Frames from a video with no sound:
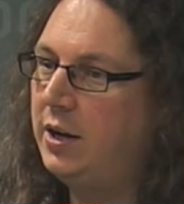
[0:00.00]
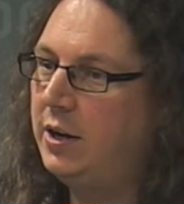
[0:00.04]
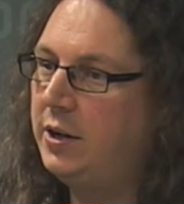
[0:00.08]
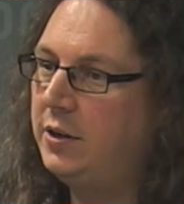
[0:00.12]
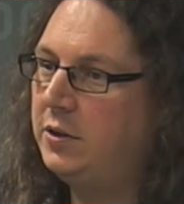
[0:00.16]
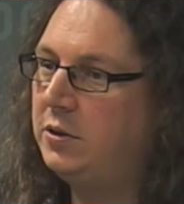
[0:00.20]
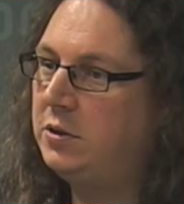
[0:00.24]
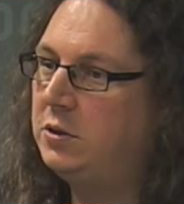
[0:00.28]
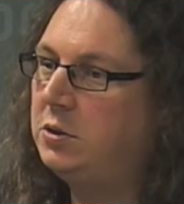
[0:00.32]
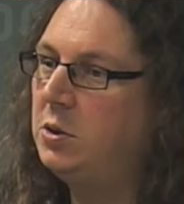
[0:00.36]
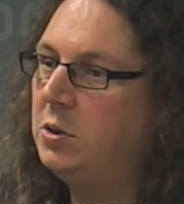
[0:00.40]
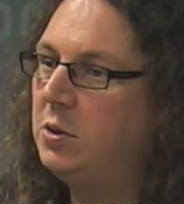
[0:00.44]

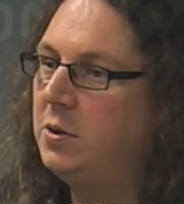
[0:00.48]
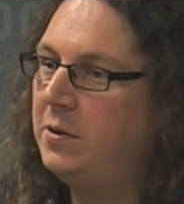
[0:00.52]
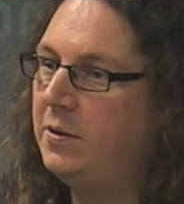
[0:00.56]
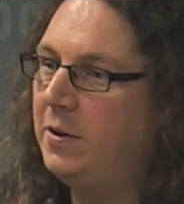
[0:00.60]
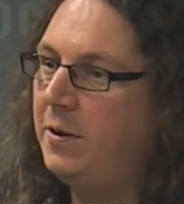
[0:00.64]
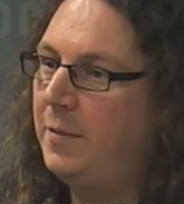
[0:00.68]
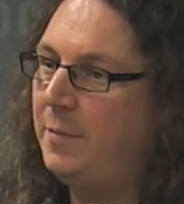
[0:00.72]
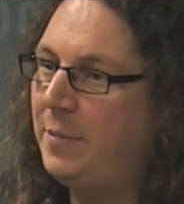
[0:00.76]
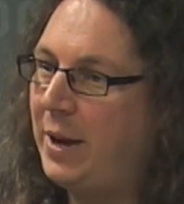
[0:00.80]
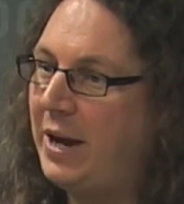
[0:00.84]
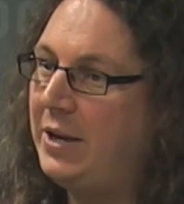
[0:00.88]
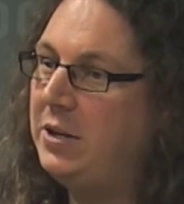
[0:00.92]

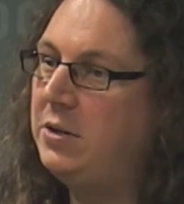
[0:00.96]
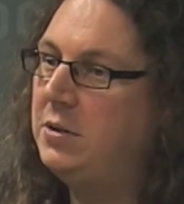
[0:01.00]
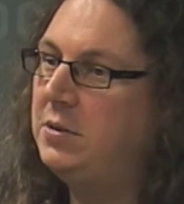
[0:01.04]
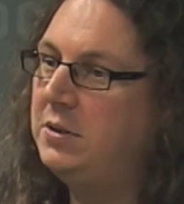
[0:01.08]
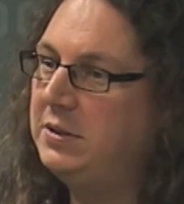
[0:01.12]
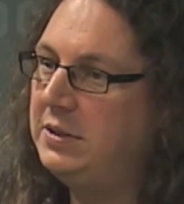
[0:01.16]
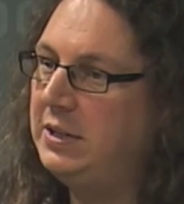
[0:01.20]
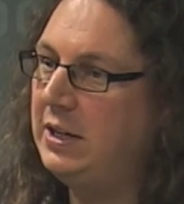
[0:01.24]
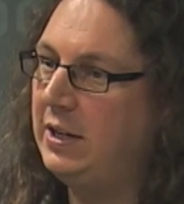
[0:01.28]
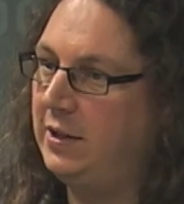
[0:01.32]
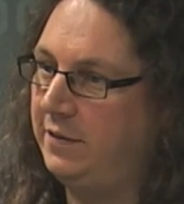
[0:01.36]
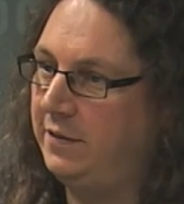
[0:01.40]
So by
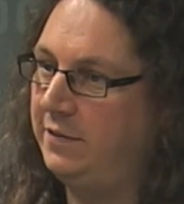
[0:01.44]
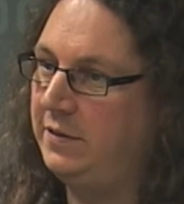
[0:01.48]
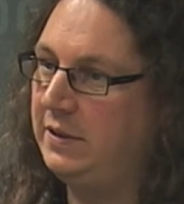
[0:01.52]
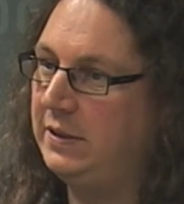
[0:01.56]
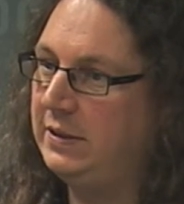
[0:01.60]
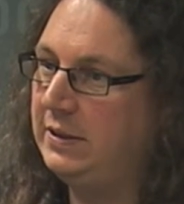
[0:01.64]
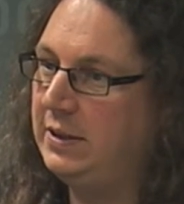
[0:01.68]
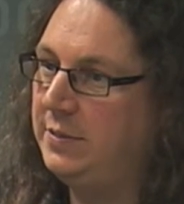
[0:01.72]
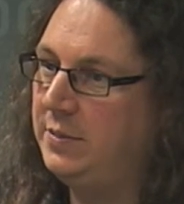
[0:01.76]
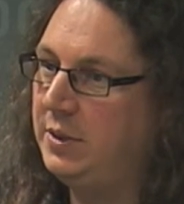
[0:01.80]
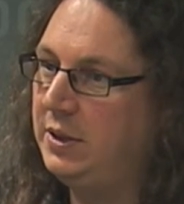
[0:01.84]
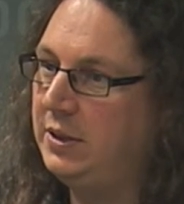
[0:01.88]
using
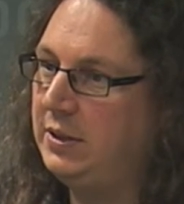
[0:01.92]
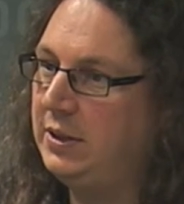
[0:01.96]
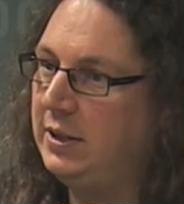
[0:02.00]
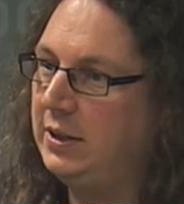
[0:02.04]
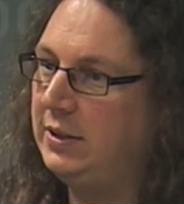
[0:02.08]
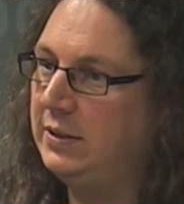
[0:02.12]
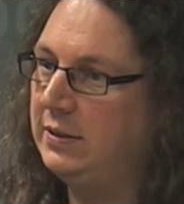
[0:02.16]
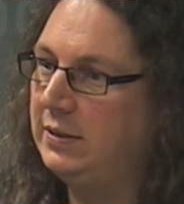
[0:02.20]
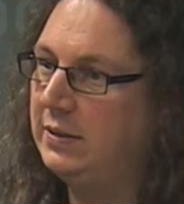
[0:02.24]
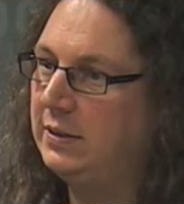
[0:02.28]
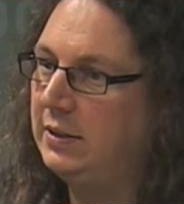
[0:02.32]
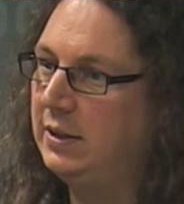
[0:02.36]
these
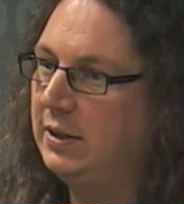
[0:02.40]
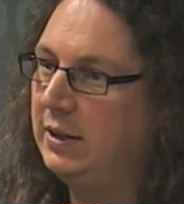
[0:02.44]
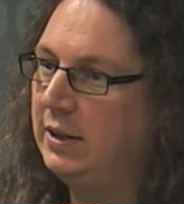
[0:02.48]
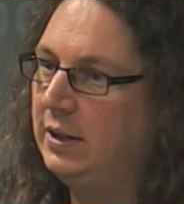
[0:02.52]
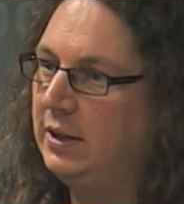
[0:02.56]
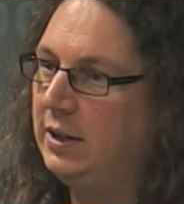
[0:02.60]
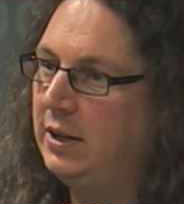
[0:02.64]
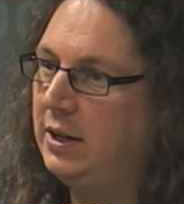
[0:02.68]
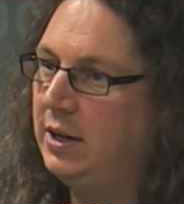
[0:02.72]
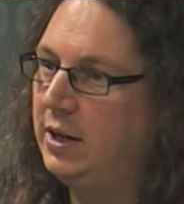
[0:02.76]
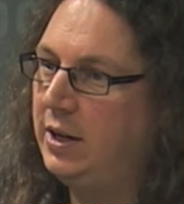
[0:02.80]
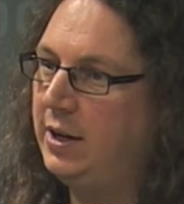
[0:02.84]
semantics,
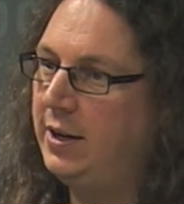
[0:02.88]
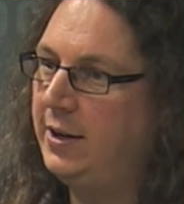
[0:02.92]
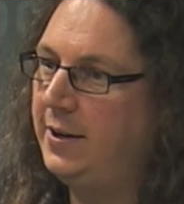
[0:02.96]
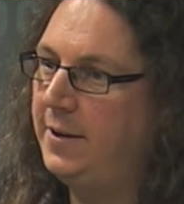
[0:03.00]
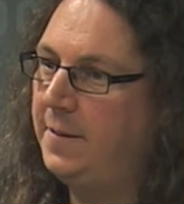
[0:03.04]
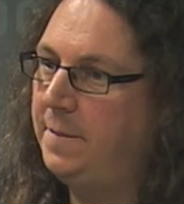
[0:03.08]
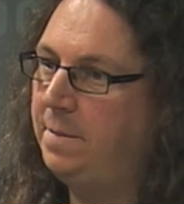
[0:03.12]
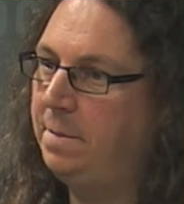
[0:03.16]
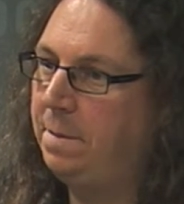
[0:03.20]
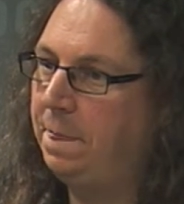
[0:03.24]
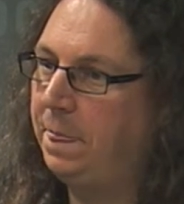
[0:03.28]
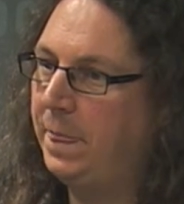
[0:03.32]

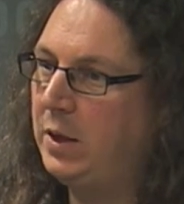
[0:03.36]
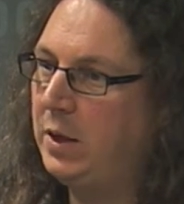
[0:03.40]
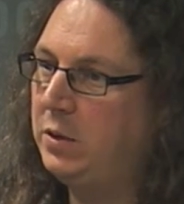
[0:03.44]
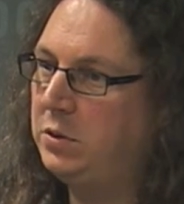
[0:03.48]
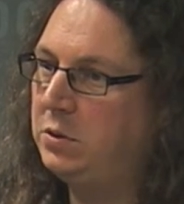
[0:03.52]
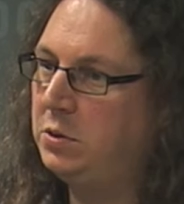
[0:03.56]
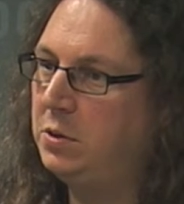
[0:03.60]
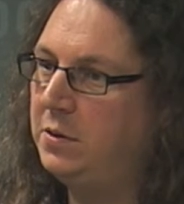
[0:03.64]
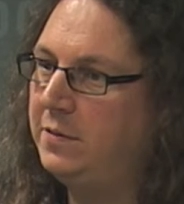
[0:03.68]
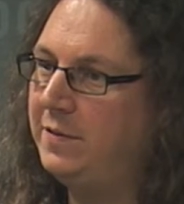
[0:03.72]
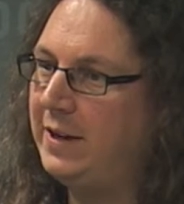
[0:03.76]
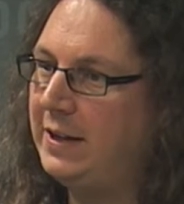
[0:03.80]

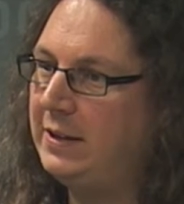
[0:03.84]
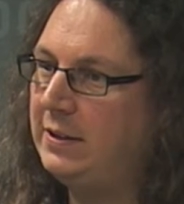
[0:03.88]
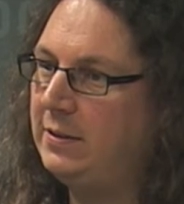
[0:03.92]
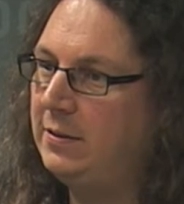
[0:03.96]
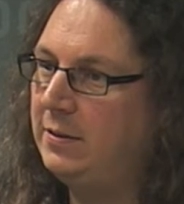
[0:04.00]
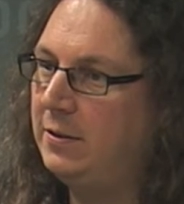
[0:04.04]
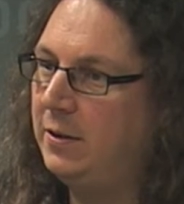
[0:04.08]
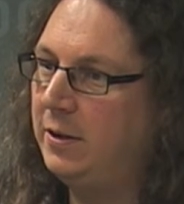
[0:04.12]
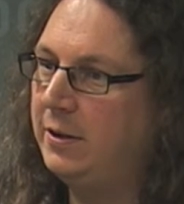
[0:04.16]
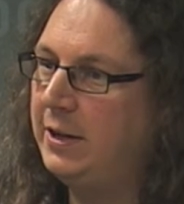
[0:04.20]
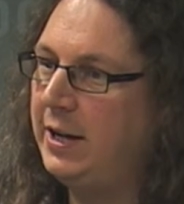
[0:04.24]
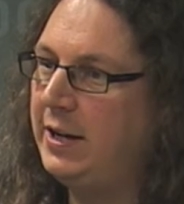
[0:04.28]
so that
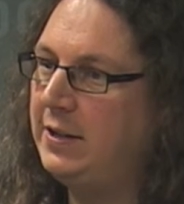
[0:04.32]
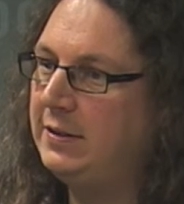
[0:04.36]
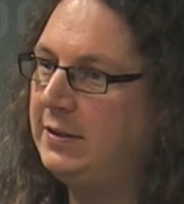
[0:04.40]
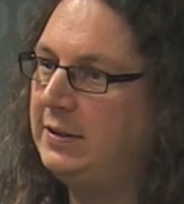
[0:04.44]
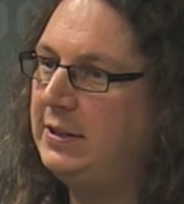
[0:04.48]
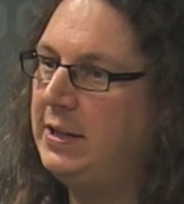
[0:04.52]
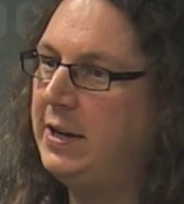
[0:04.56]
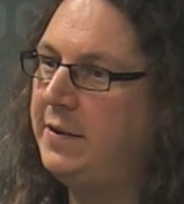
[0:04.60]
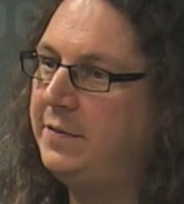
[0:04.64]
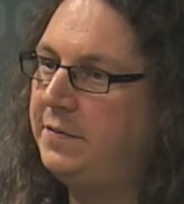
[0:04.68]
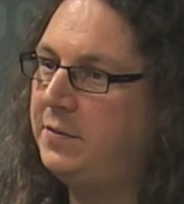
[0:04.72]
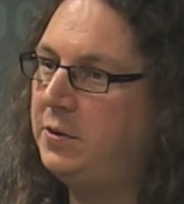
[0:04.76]
again
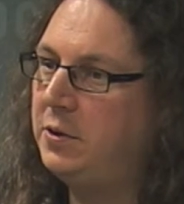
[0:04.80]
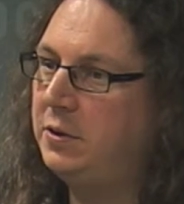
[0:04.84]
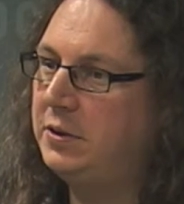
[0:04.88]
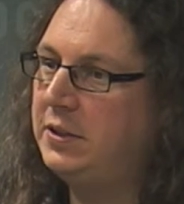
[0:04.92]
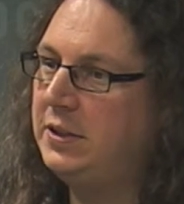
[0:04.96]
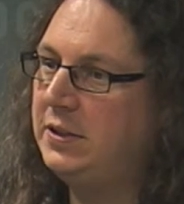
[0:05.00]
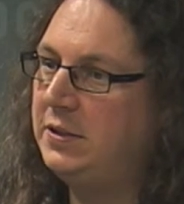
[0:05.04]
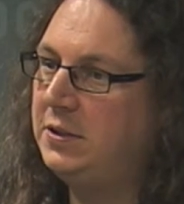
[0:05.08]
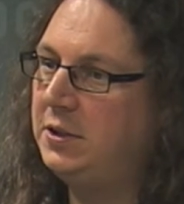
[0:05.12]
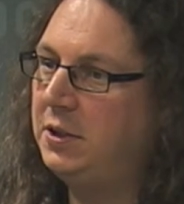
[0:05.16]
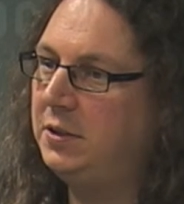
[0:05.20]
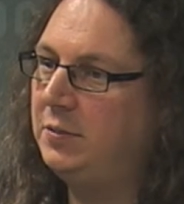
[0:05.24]
the effort
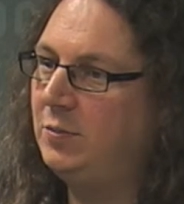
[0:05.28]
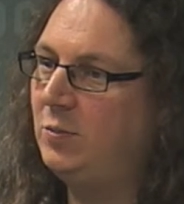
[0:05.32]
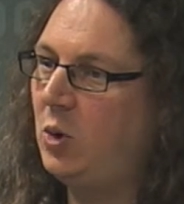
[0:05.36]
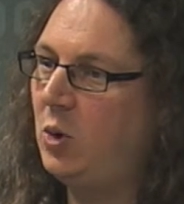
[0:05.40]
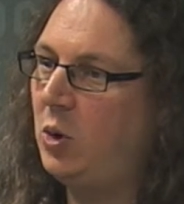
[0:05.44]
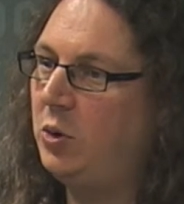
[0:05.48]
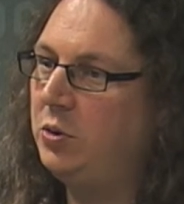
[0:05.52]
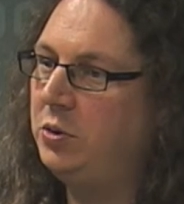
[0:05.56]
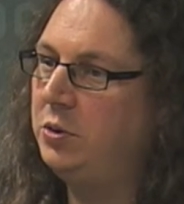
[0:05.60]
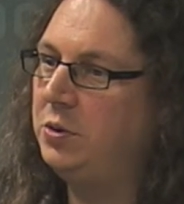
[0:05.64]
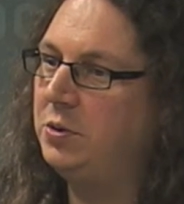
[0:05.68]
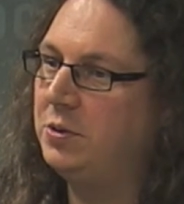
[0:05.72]
is not
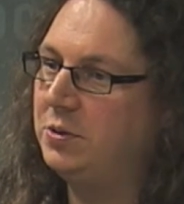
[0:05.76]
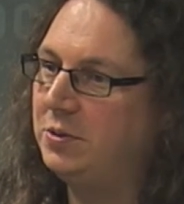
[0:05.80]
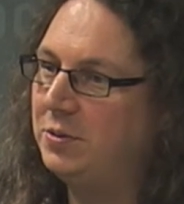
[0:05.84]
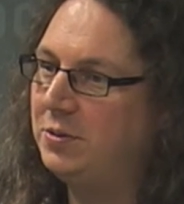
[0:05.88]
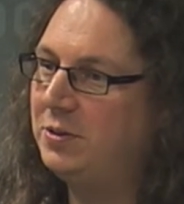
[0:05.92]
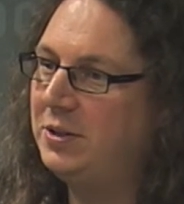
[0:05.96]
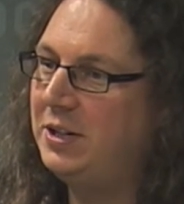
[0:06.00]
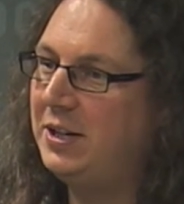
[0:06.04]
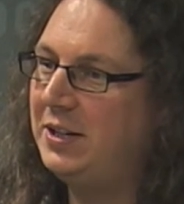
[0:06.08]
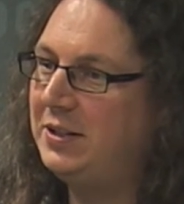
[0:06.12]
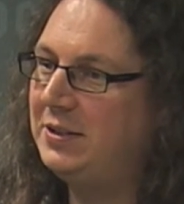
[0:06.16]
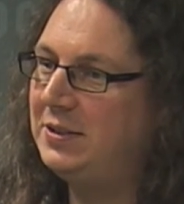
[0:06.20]
on you,
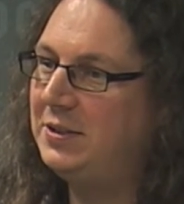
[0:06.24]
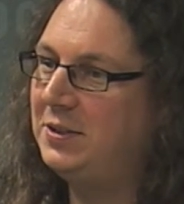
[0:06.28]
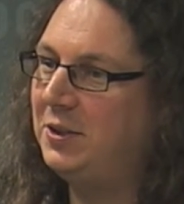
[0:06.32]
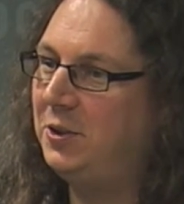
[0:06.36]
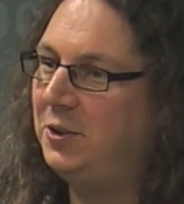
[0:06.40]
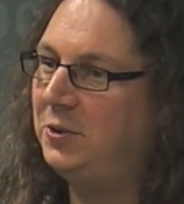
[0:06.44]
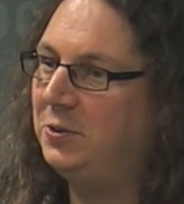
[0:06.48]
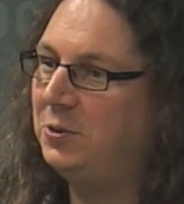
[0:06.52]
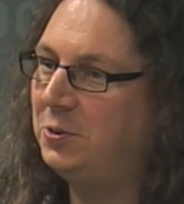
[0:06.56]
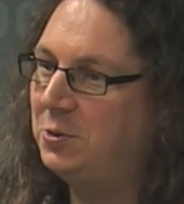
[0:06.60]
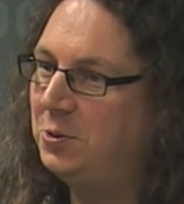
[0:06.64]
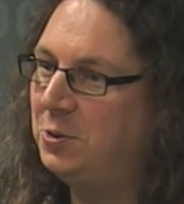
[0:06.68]
it's
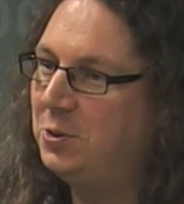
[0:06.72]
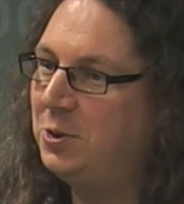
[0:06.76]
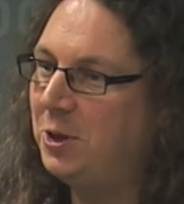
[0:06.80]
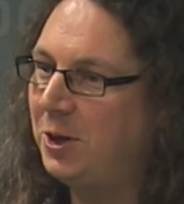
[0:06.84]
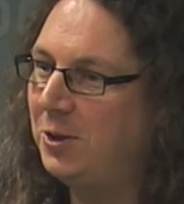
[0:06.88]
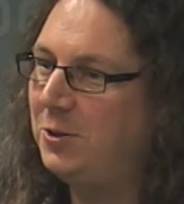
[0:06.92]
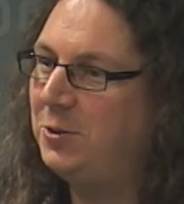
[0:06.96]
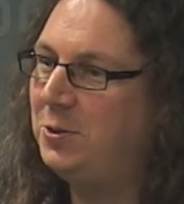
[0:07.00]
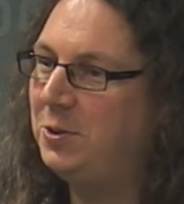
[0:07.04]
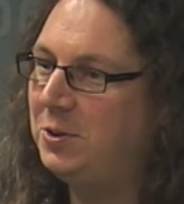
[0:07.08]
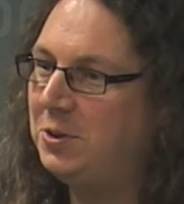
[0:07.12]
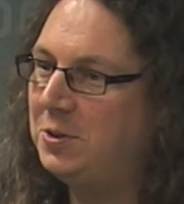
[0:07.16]
on
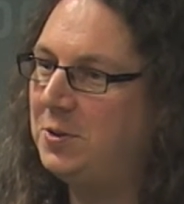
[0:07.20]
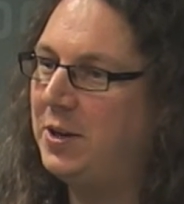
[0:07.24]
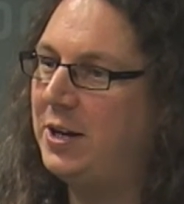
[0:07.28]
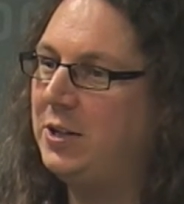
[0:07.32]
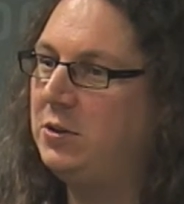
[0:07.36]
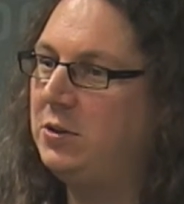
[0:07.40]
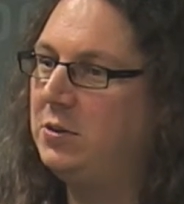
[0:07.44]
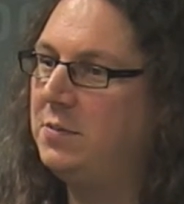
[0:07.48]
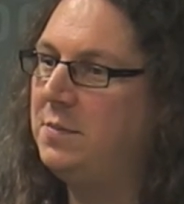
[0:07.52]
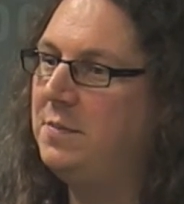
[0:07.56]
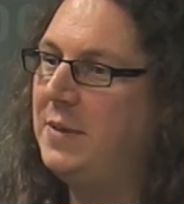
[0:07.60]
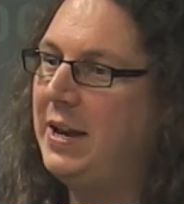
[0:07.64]
Google to try
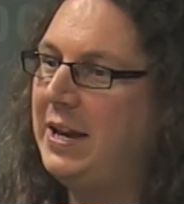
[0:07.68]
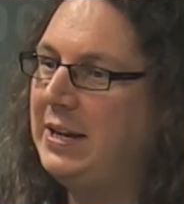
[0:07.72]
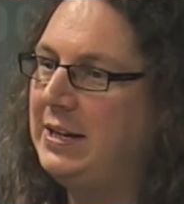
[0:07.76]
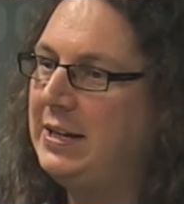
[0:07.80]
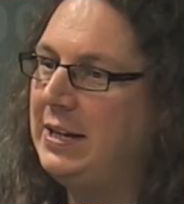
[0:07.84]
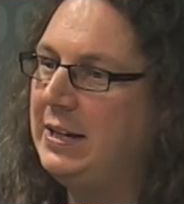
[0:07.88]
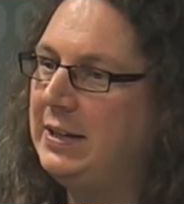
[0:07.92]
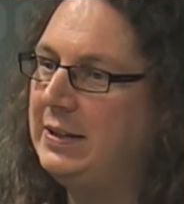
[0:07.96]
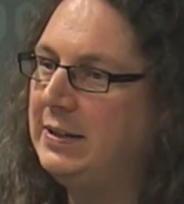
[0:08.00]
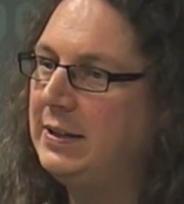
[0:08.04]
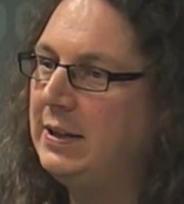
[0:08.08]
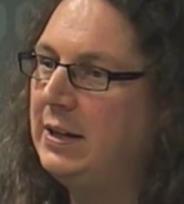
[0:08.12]
to
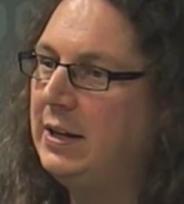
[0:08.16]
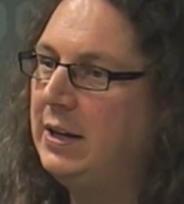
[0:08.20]
make it